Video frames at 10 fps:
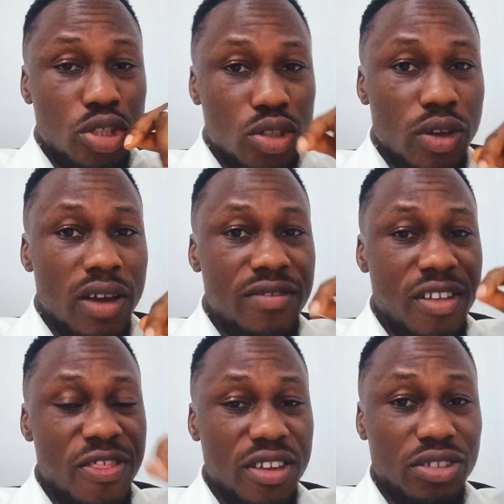show you
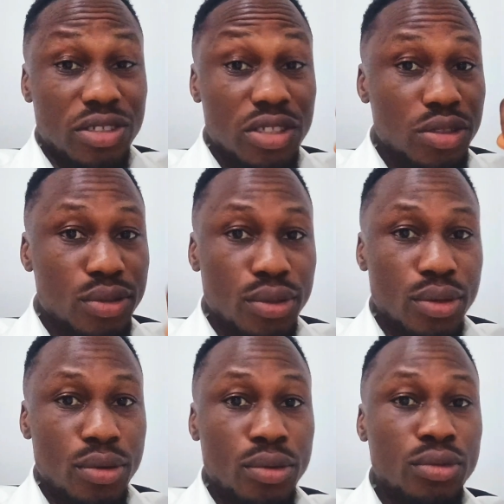everything you need to
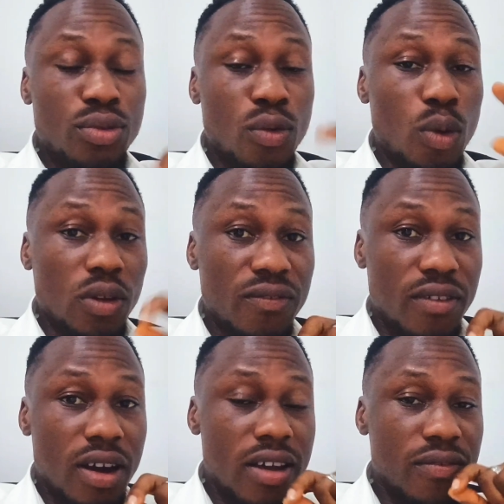know to
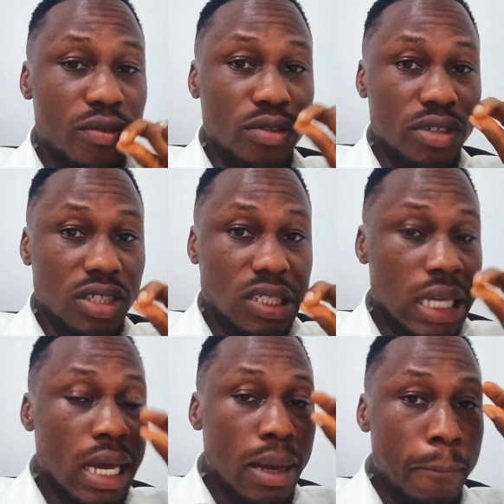qualify for
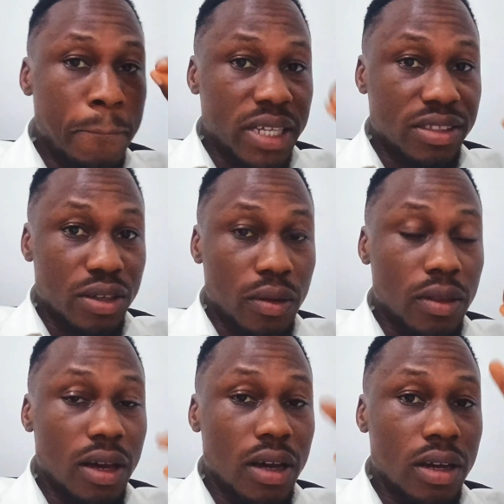this
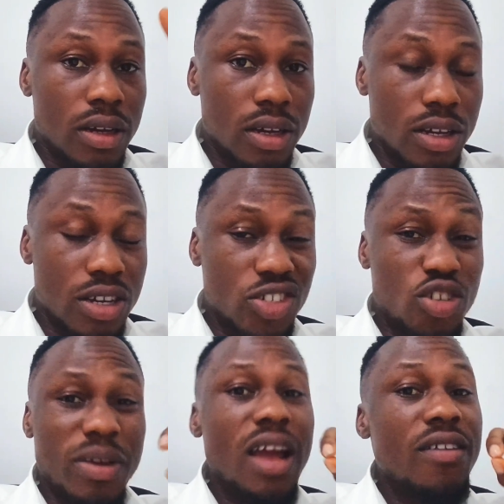particular
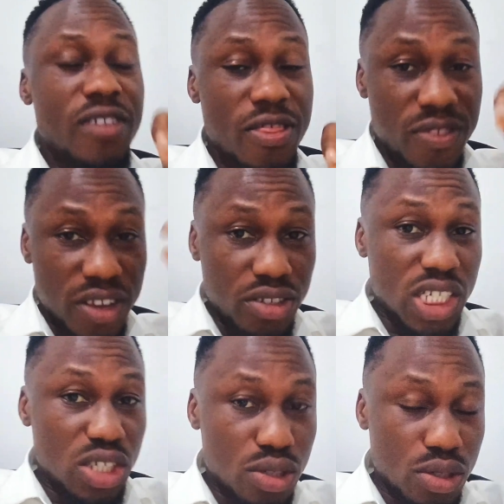airdrop. Everything
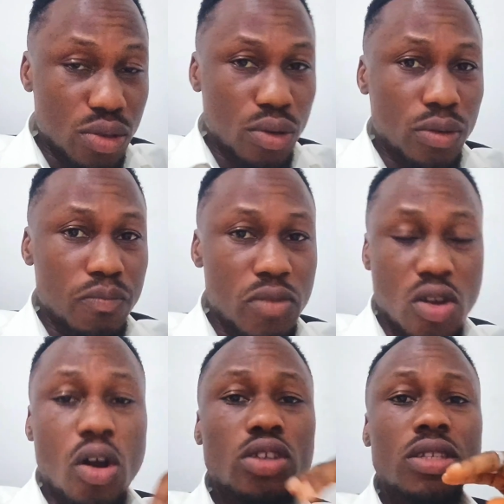you need to know,
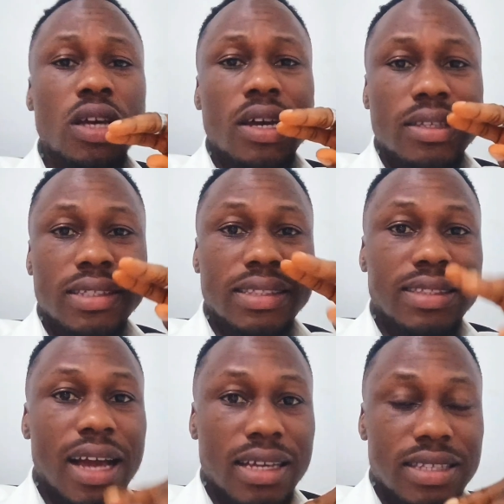because
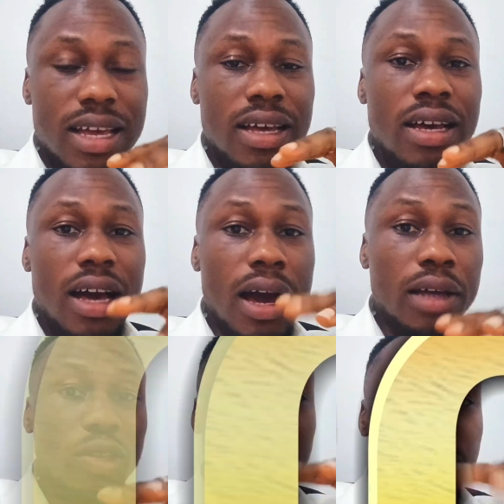the tasks
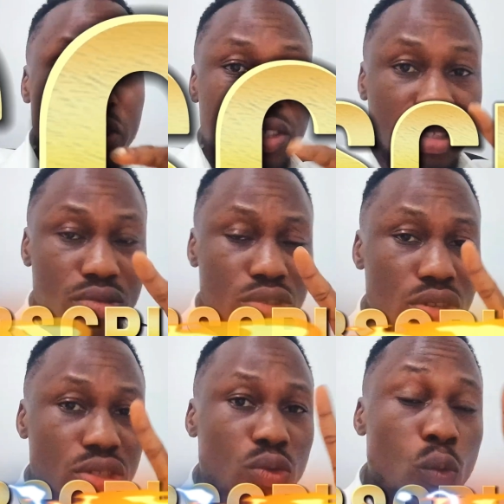are not limited to
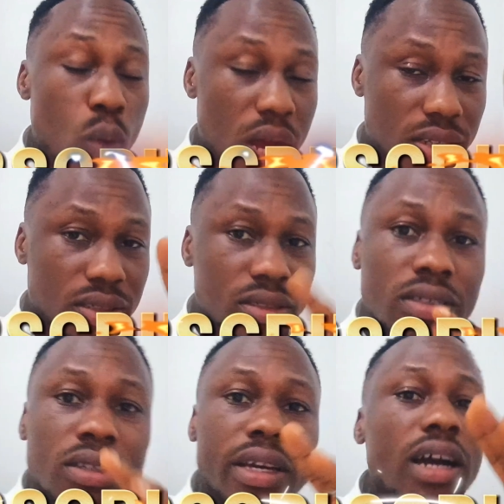just one.
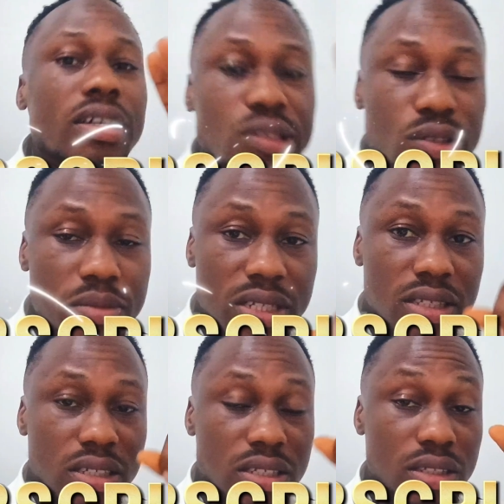There are so many
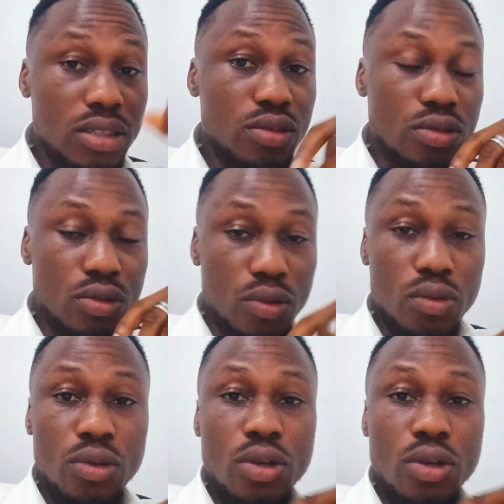things you need to do,